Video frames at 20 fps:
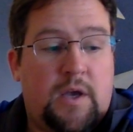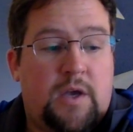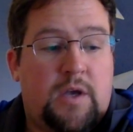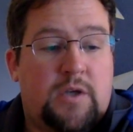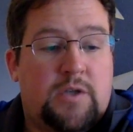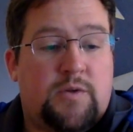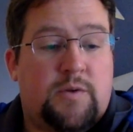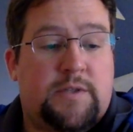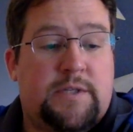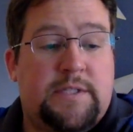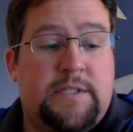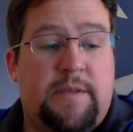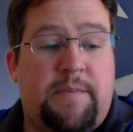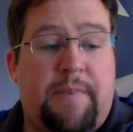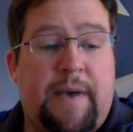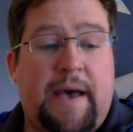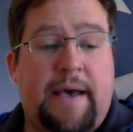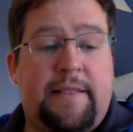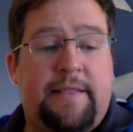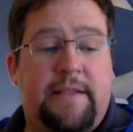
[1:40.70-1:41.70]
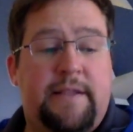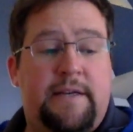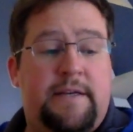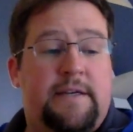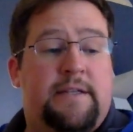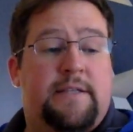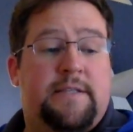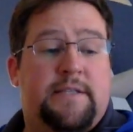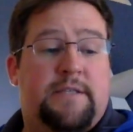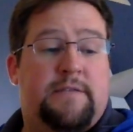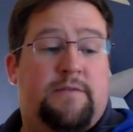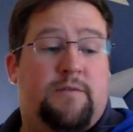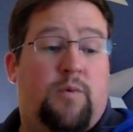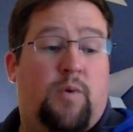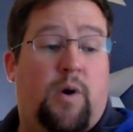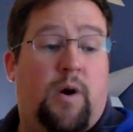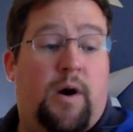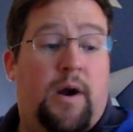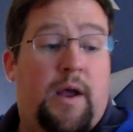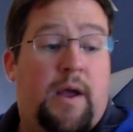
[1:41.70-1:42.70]
So it says the path leading to the Civil
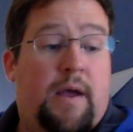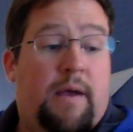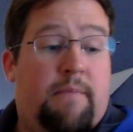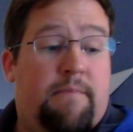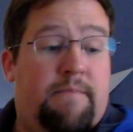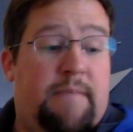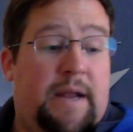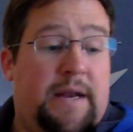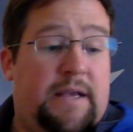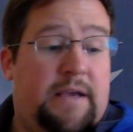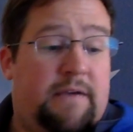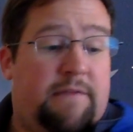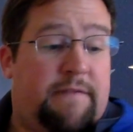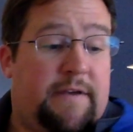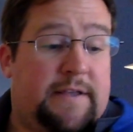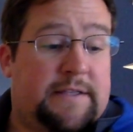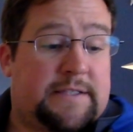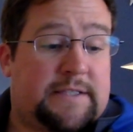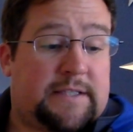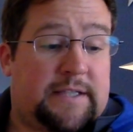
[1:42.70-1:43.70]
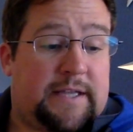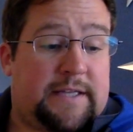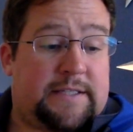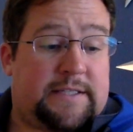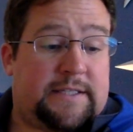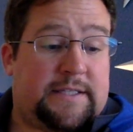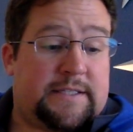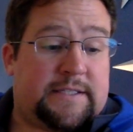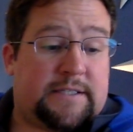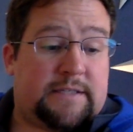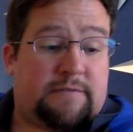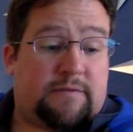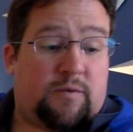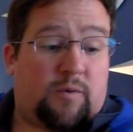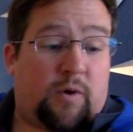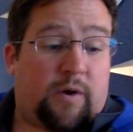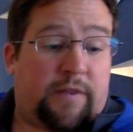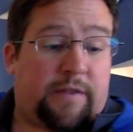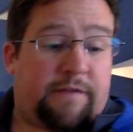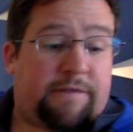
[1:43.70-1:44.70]
War. Many events led to the Civil
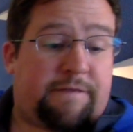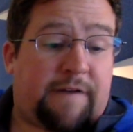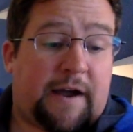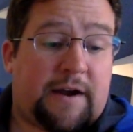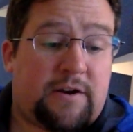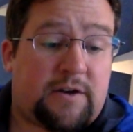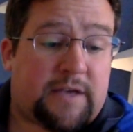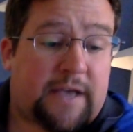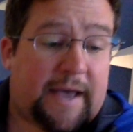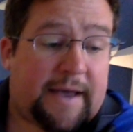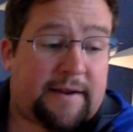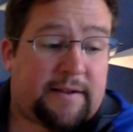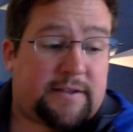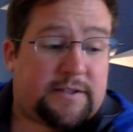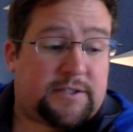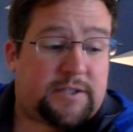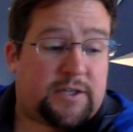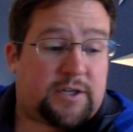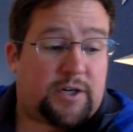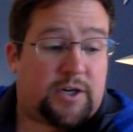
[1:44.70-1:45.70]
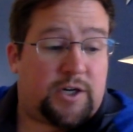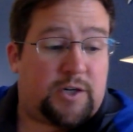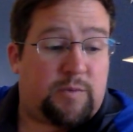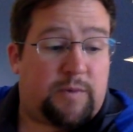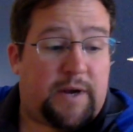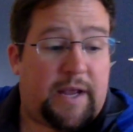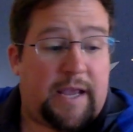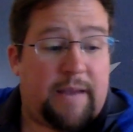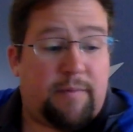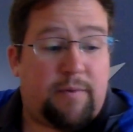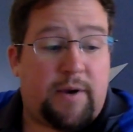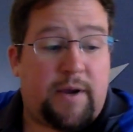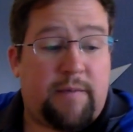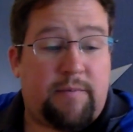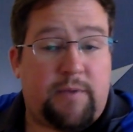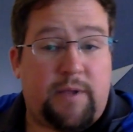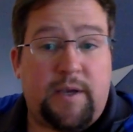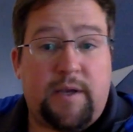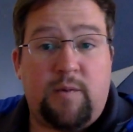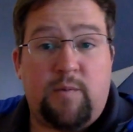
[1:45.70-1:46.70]
War. The final catalyst occurred when
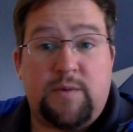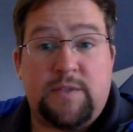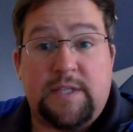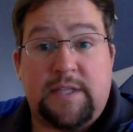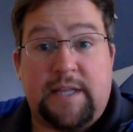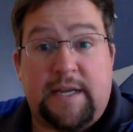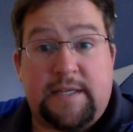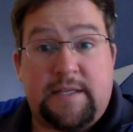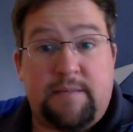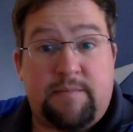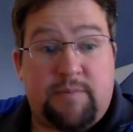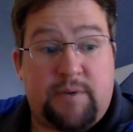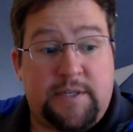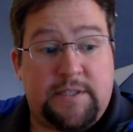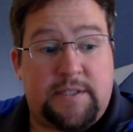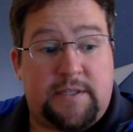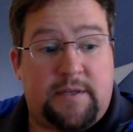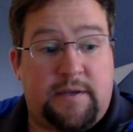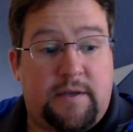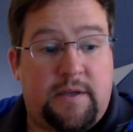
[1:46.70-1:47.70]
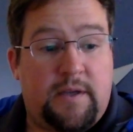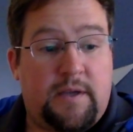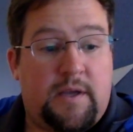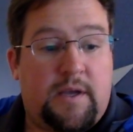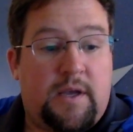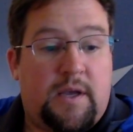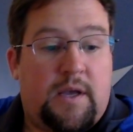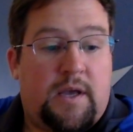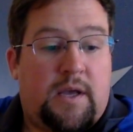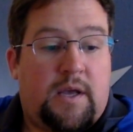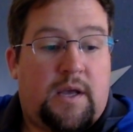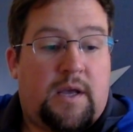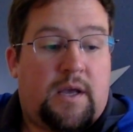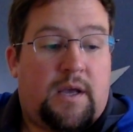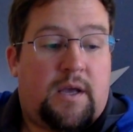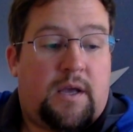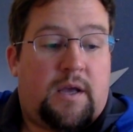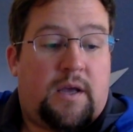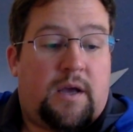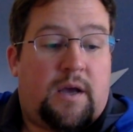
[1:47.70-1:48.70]
Abraham Lincoln was elected president.
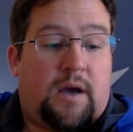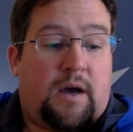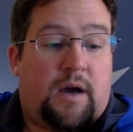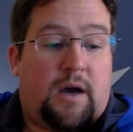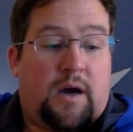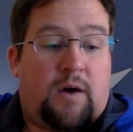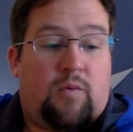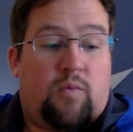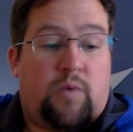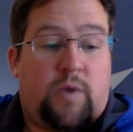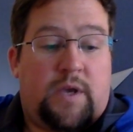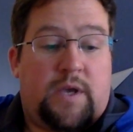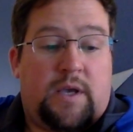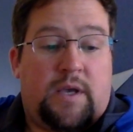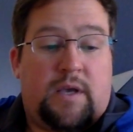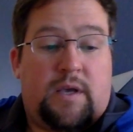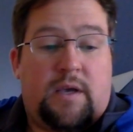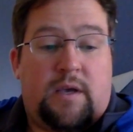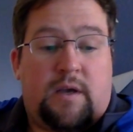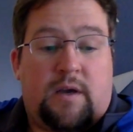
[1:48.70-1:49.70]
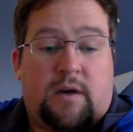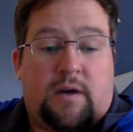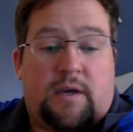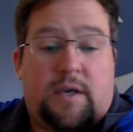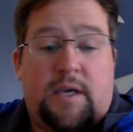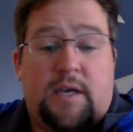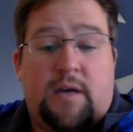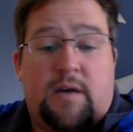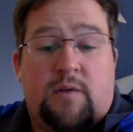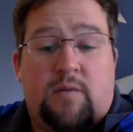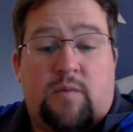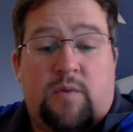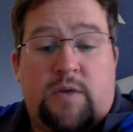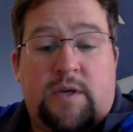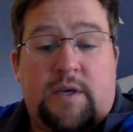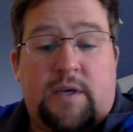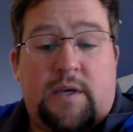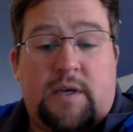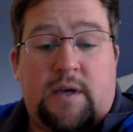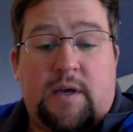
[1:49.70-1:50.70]

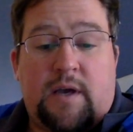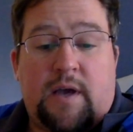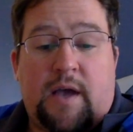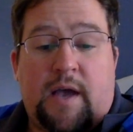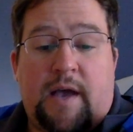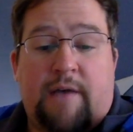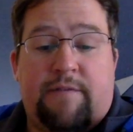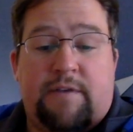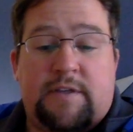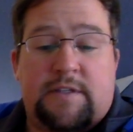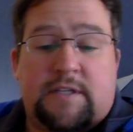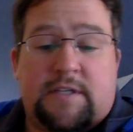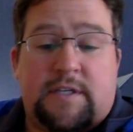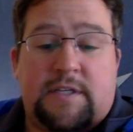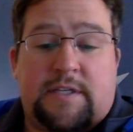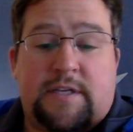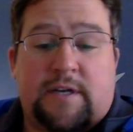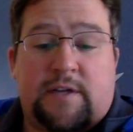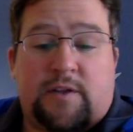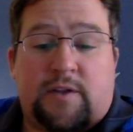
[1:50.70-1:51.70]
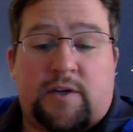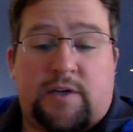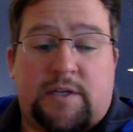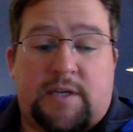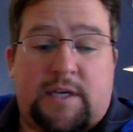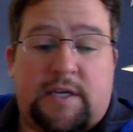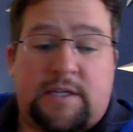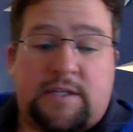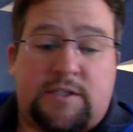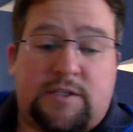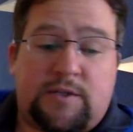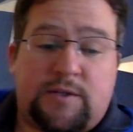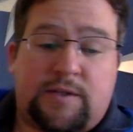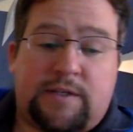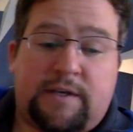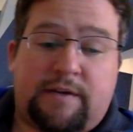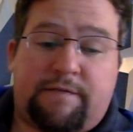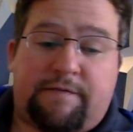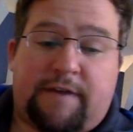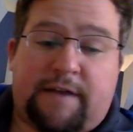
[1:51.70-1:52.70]
We have is a detailed look into
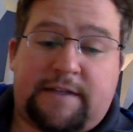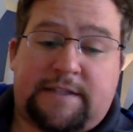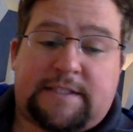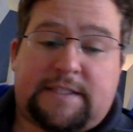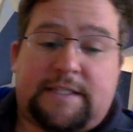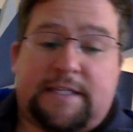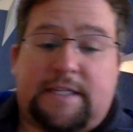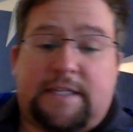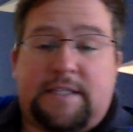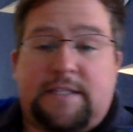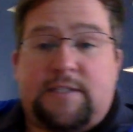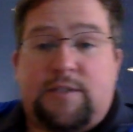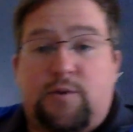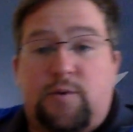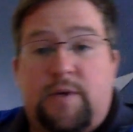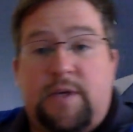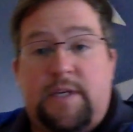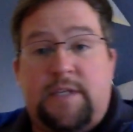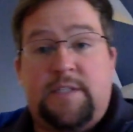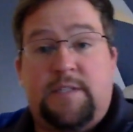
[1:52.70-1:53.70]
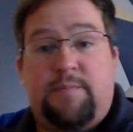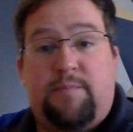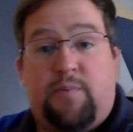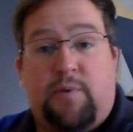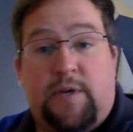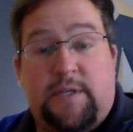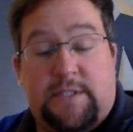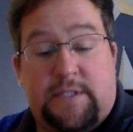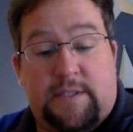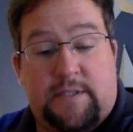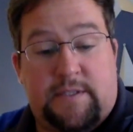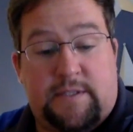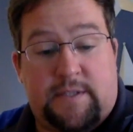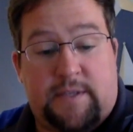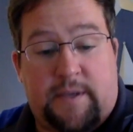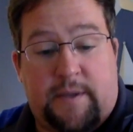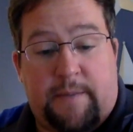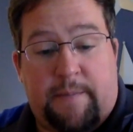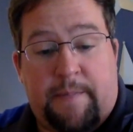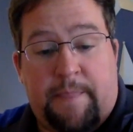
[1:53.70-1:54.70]
the events leading to his
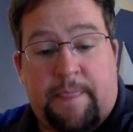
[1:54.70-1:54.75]
presidency.